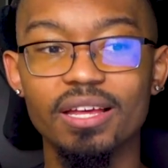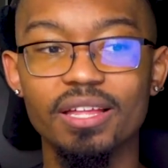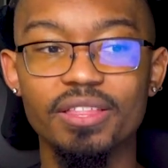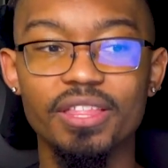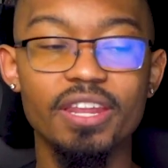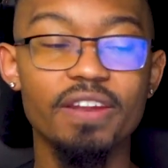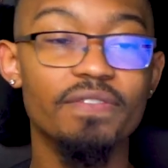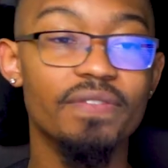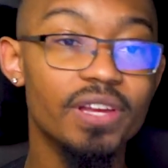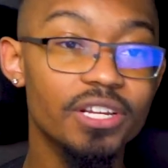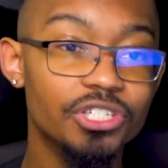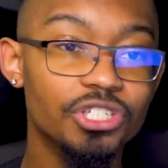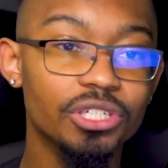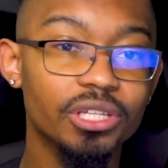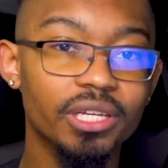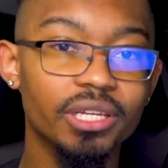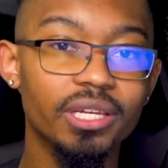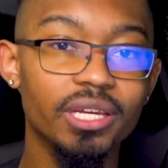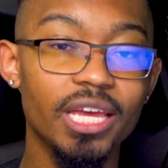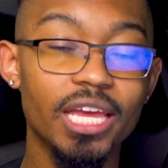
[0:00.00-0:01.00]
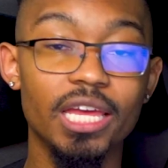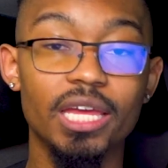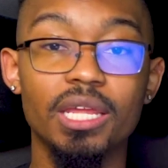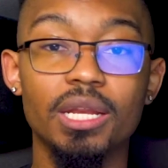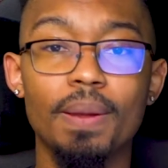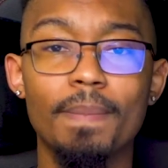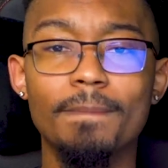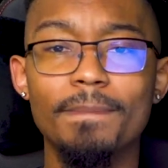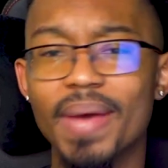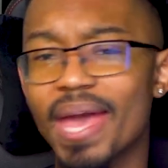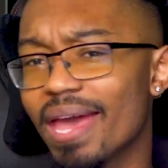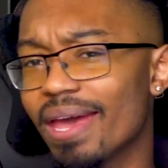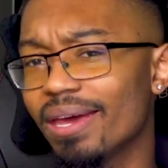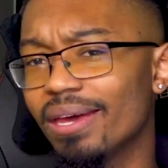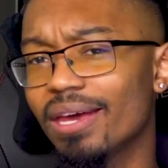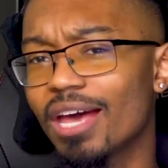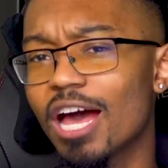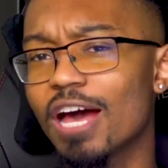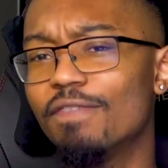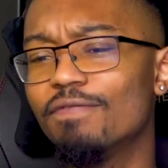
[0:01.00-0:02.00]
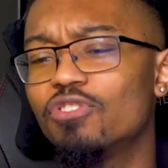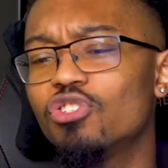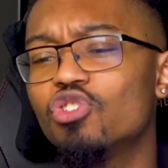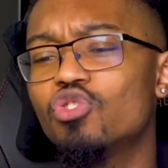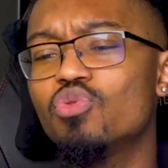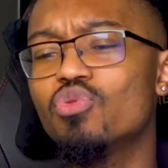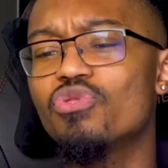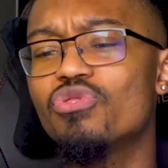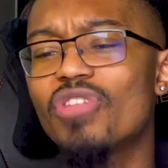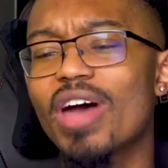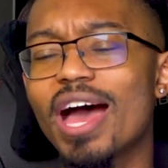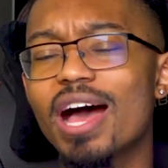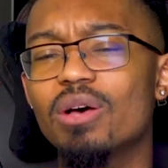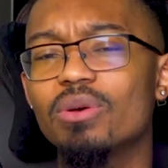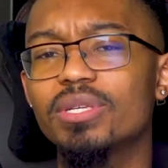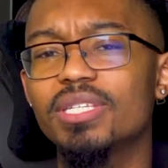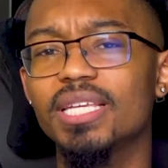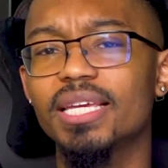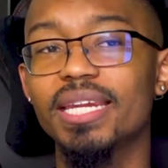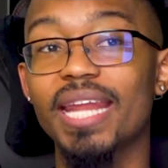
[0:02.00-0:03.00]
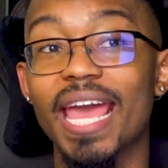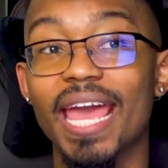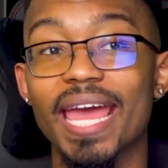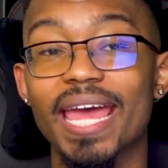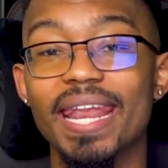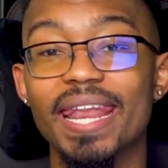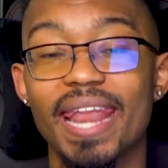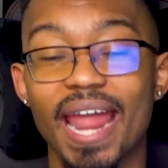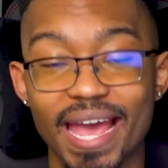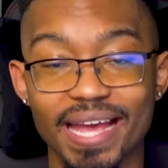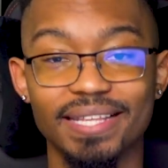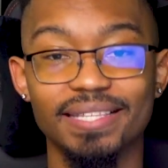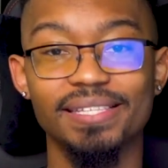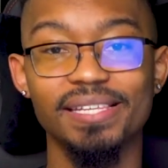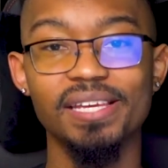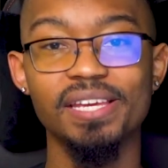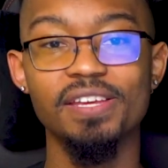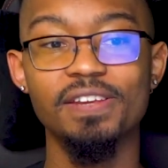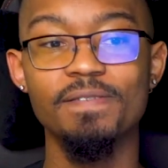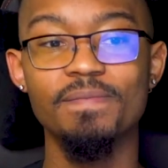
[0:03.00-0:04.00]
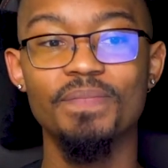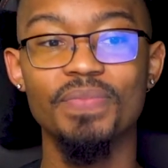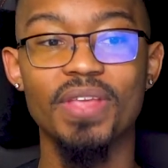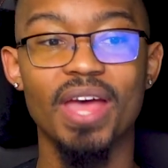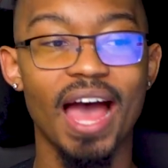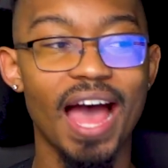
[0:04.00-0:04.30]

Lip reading: Then eventually in May of 2019,